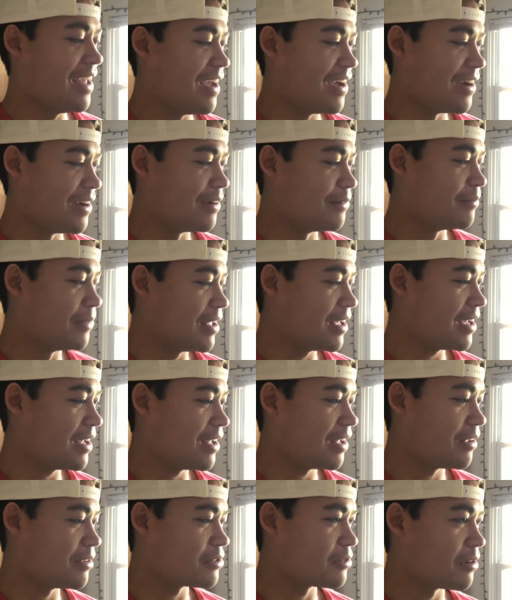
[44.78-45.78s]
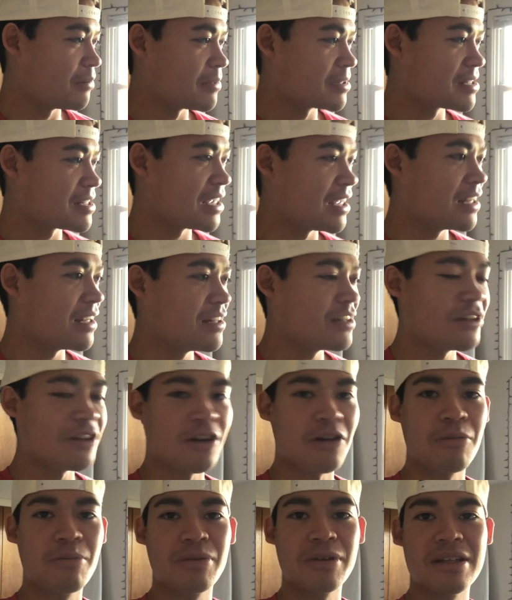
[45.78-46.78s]
Um, yeah, so I'm excited. You
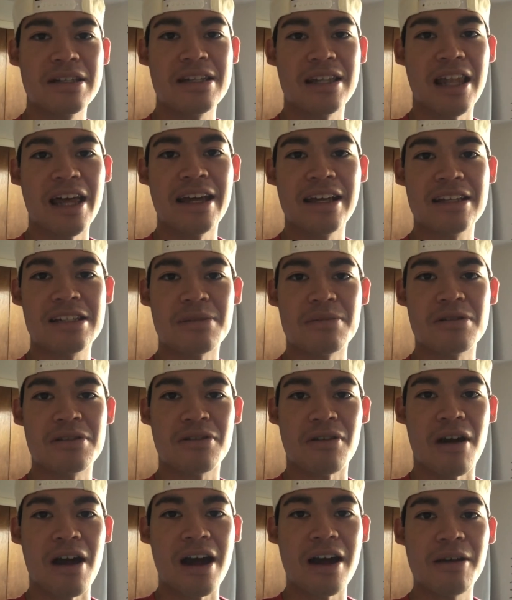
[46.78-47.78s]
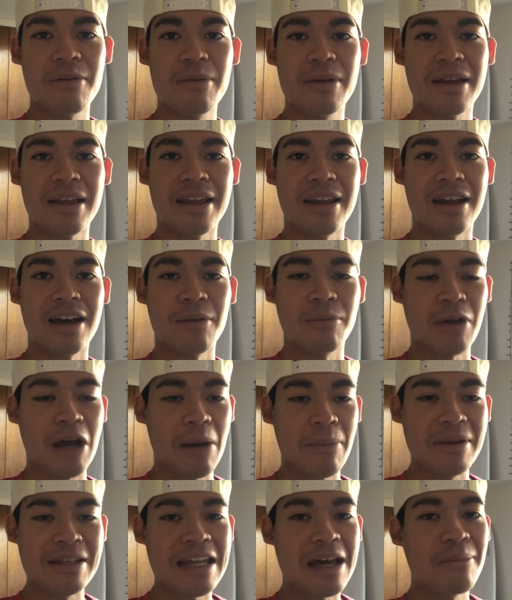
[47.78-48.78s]
know, please like, subscribe, and um,
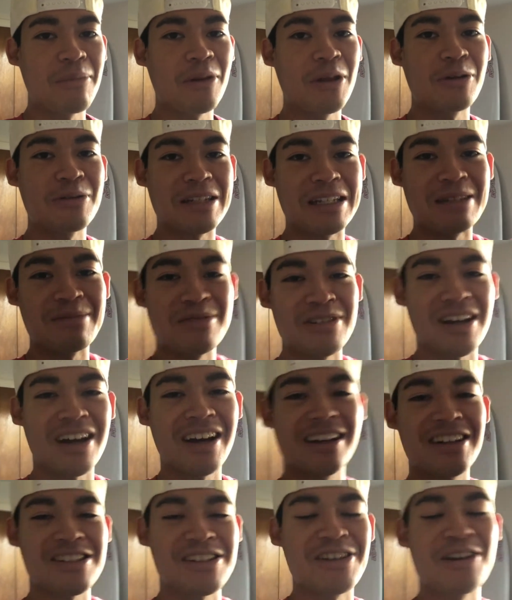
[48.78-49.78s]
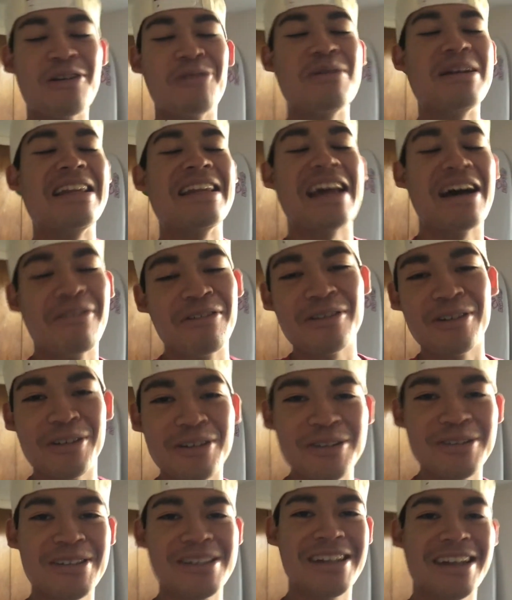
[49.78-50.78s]
comment down below Team Jon because you know we never
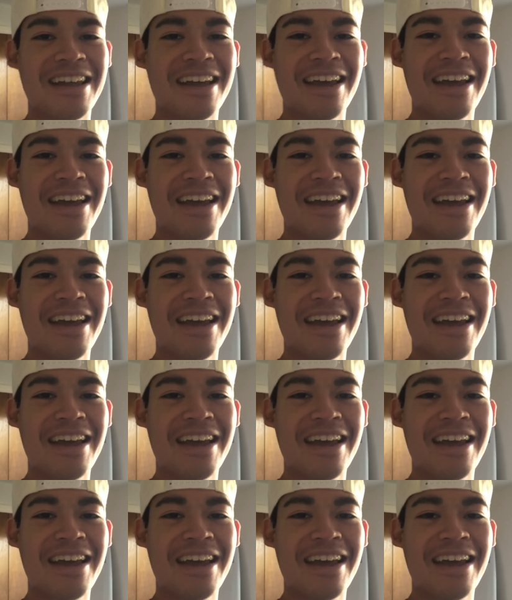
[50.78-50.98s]
lose.